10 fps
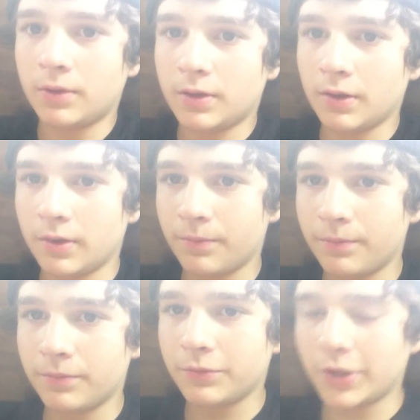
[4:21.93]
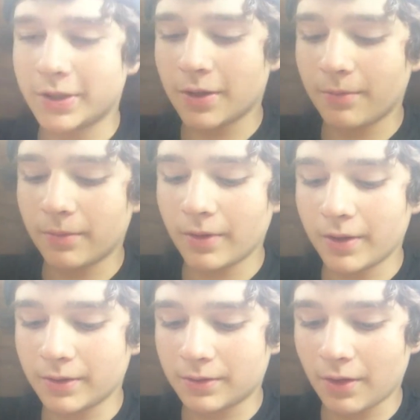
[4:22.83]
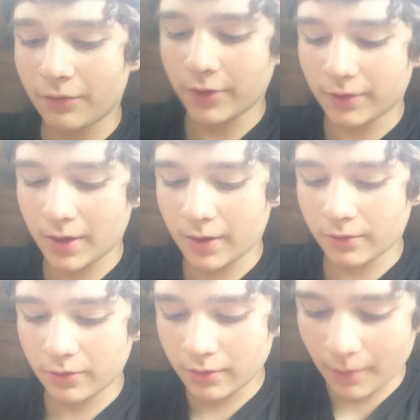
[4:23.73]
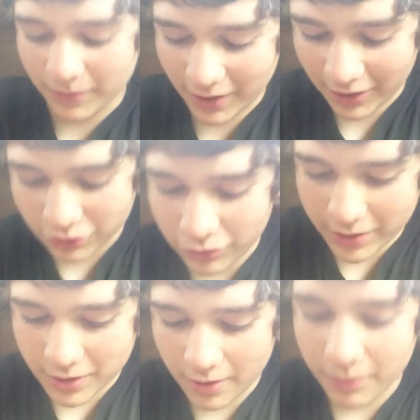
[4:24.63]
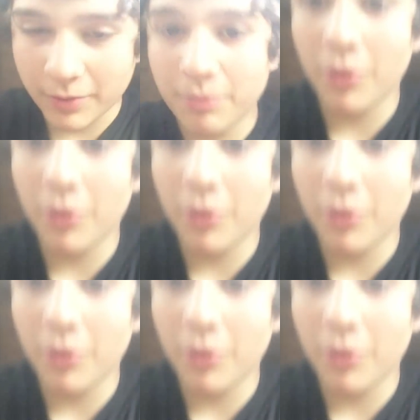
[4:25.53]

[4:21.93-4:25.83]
to dress up and stuff like that. I mean, not dress up, but